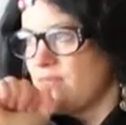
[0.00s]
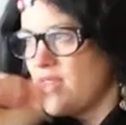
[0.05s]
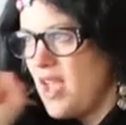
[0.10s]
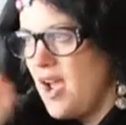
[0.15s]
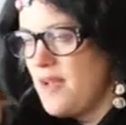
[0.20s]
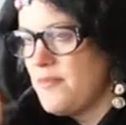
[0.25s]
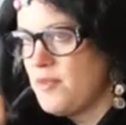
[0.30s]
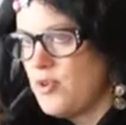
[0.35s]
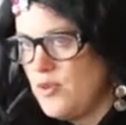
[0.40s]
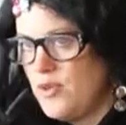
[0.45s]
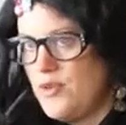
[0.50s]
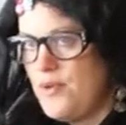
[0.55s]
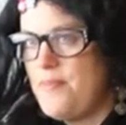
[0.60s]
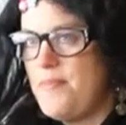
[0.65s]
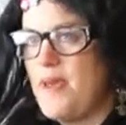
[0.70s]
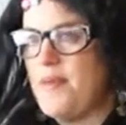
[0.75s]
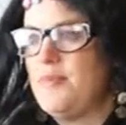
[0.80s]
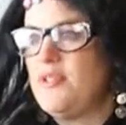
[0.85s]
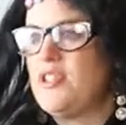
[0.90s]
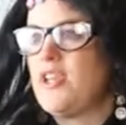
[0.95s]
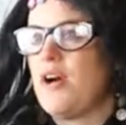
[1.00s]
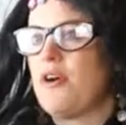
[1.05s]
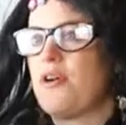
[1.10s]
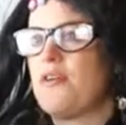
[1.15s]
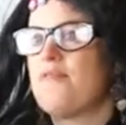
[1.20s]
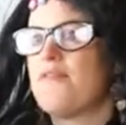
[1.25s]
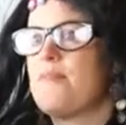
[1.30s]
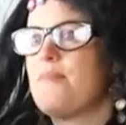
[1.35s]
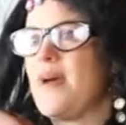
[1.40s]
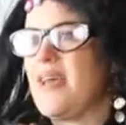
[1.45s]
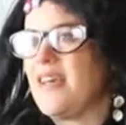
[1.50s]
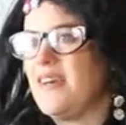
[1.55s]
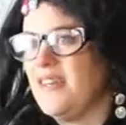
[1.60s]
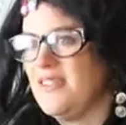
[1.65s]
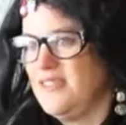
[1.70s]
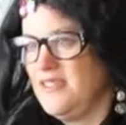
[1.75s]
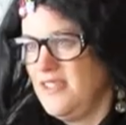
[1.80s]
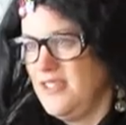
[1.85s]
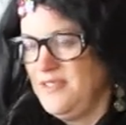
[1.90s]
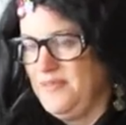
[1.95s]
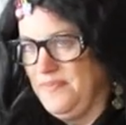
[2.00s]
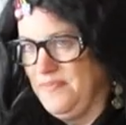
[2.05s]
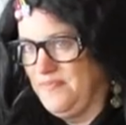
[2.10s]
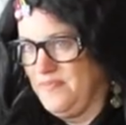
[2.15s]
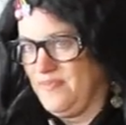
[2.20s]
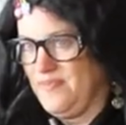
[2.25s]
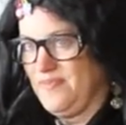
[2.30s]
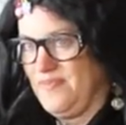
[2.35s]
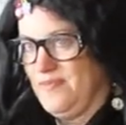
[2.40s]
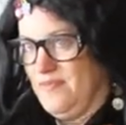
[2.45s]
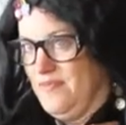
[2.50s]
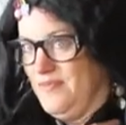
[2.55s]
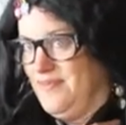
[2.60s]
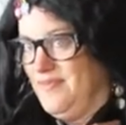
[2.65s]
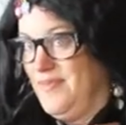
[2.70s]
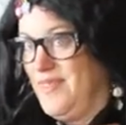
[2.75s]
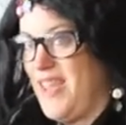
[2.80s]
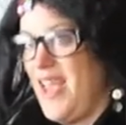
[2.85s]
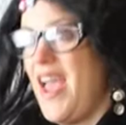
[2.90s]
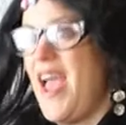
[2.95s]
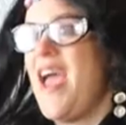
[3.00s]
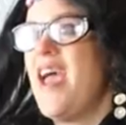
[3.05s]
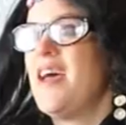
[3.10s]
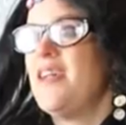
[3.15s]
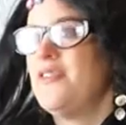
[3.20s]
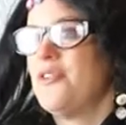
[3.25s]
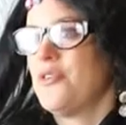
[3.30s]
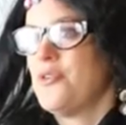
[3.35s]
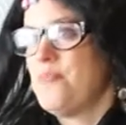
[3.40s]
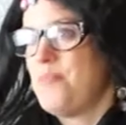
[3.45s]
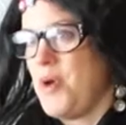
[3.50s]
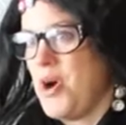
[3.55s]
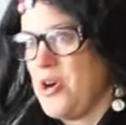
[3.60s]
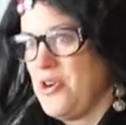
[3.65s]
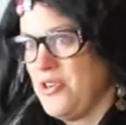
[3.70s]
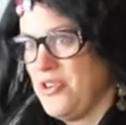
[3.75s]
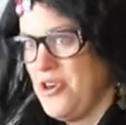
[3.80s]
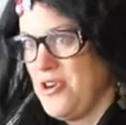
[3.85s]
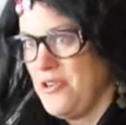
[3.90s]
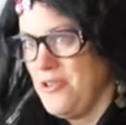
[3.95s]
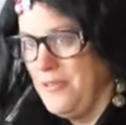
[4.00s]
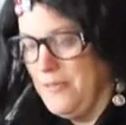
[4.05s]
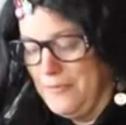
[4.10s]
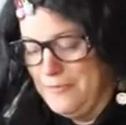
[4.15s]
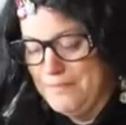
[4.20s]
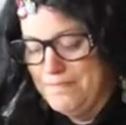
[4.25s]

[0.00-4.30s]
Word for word: I'm going to a baby shower for my cousin and her partner.